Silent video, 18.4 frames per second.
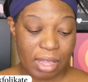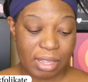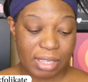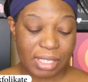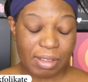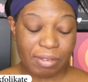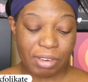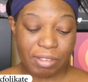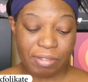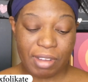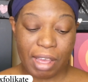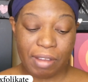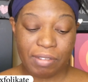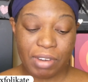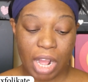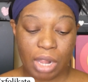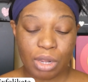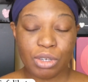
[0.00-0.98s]

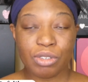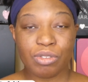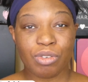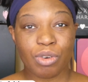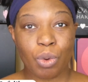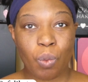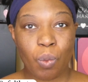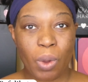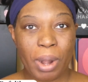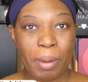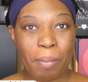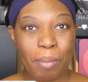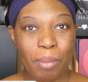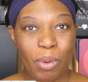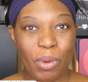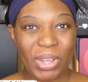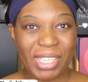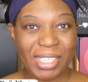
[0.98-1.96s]
$75 for
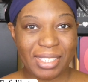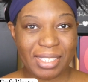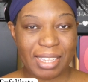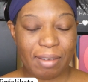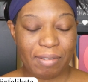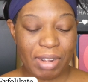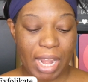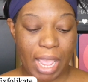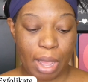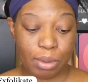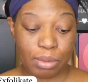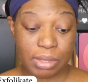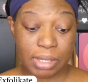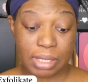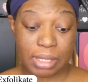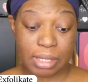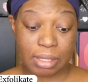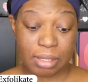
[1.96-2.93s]
1.7
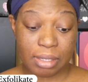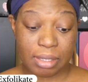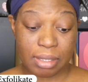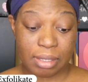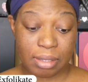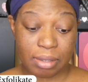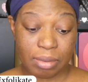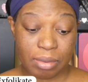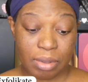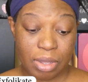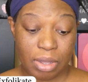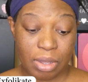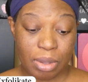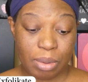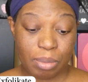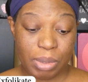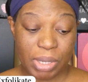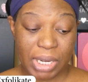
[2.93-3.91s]
ounces.
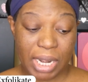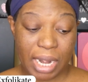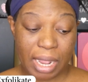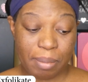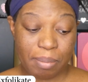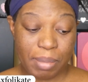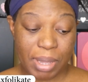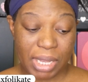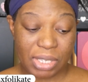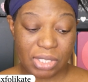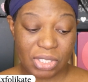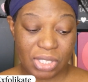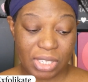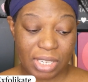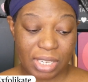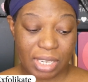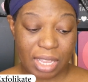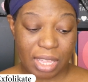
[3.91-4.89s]
But did I
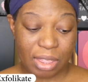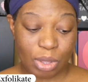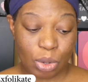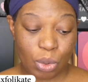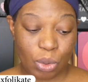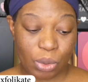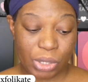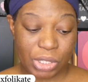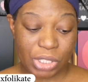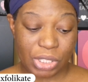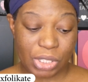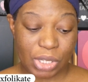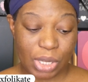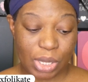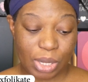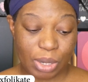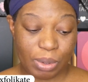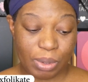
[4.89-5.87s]
mention the gorgeous
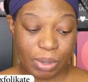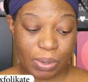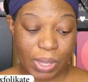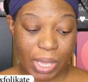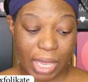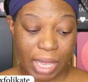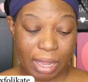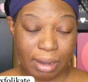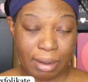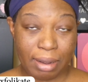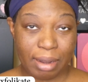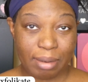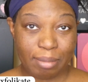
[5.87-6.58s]
glow you get?